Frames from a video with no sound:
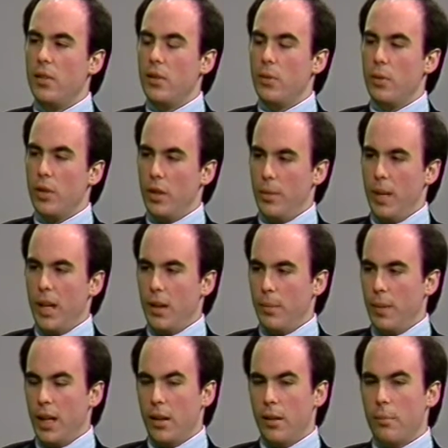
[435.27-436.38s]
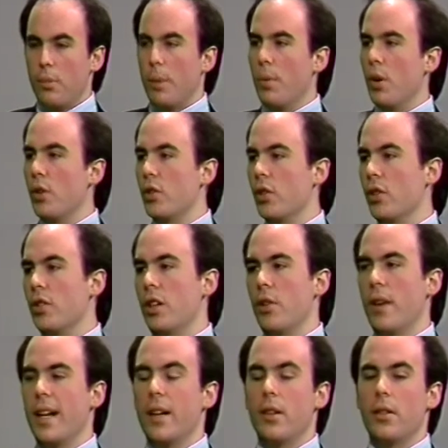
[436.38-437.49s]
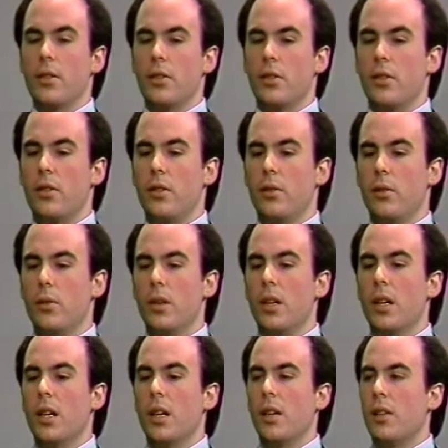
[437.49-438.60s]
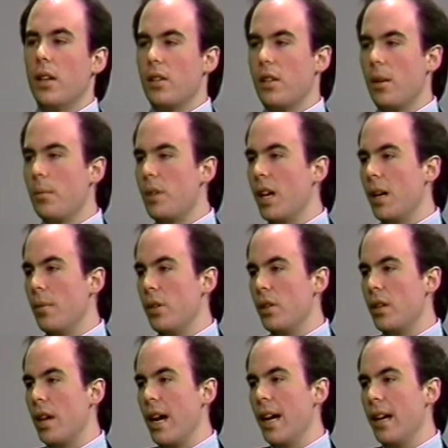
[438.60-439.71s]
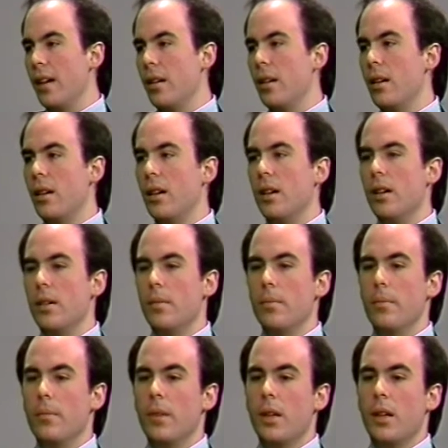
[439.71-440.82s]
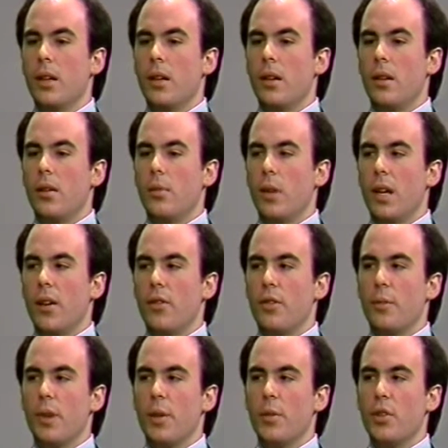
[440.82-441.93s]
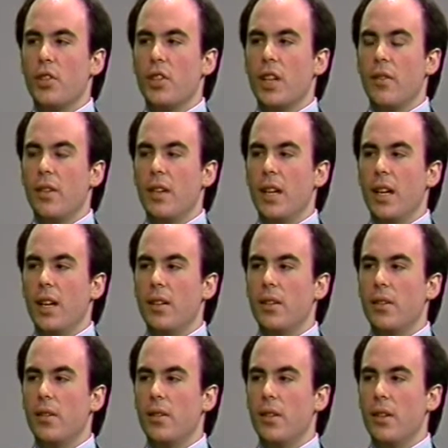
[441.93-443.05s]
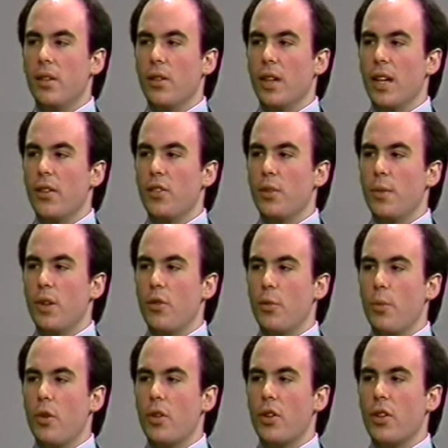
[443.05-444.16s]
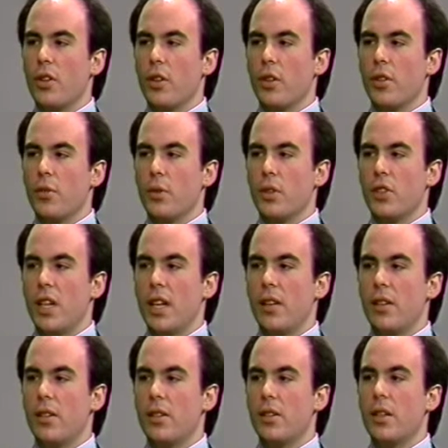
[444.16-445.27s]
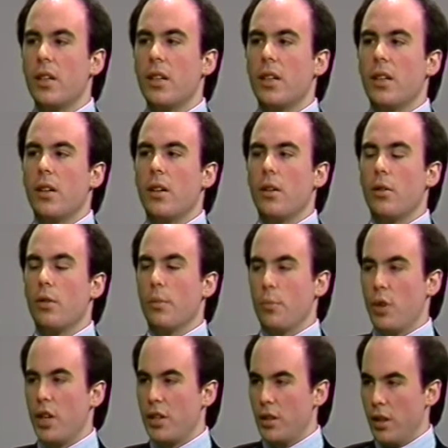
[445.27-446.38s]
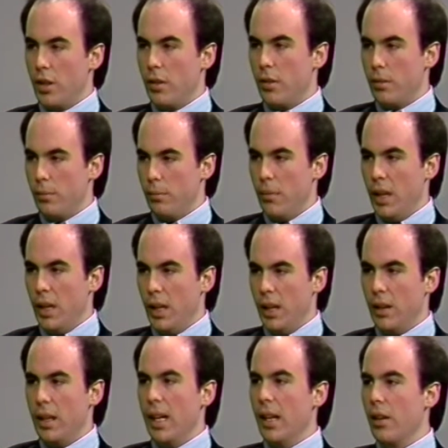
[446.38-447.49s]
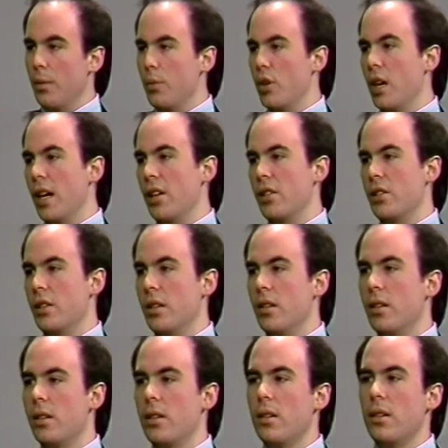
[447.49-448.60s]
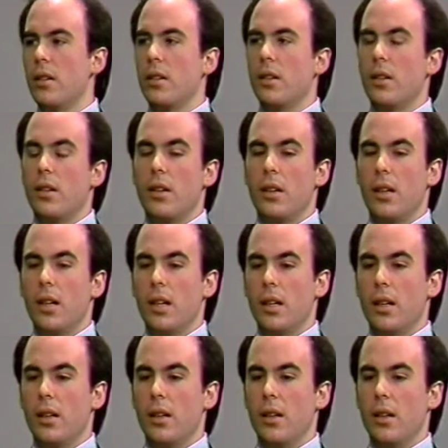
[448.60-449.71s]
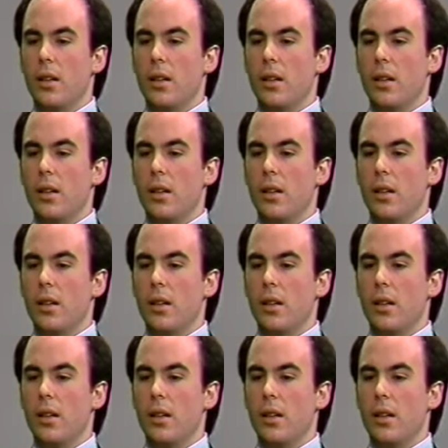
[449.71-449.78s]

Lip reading: to really make a proposal to your editors to set some time aside. We have to publish 7 days, and you only have so many reporters, so there's a real challenge or a real pressure to maintain the daily production. And